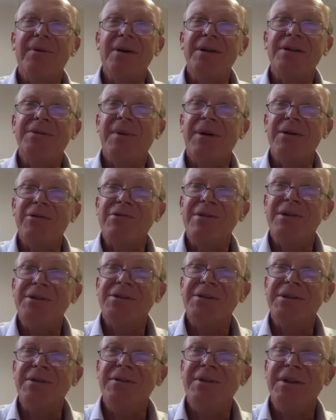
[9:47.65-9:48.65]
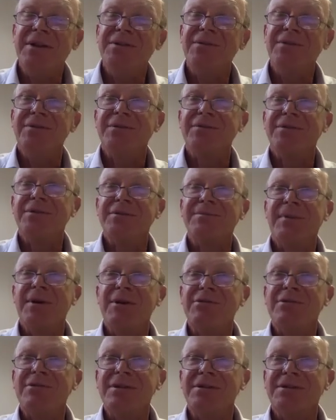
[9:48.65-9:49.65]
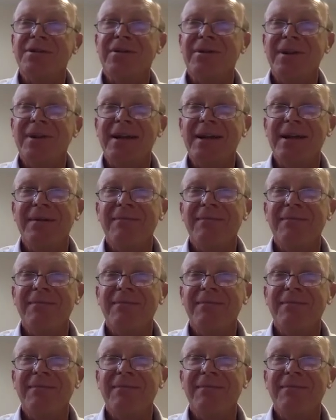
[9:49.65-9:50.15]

specialist unit or to a specialist colleague.